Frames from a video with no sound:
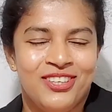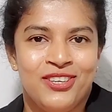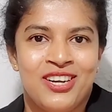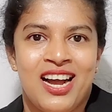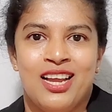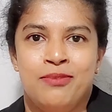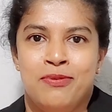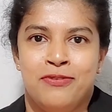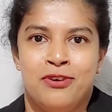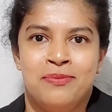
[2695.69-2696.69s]
high
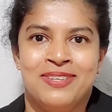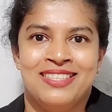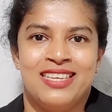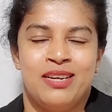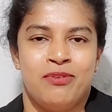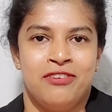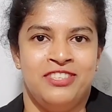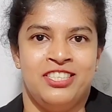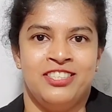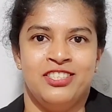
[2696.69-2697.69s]
performance and
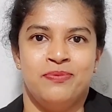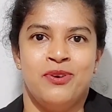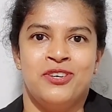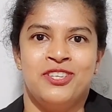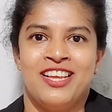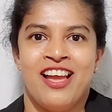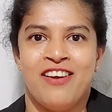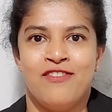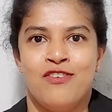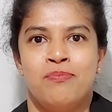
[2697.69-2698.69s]
professional sport have
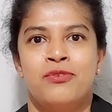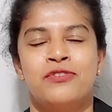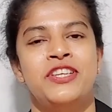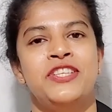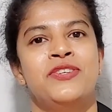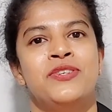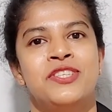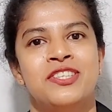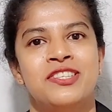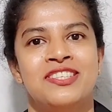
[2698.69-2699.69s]
a lot more
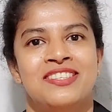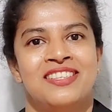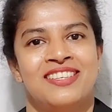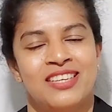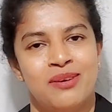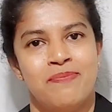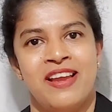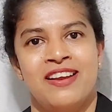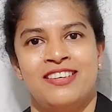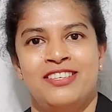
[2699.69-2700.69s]
resources
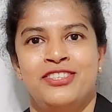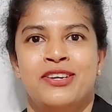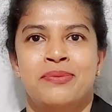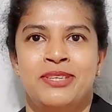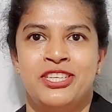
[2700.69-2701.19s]
compared to community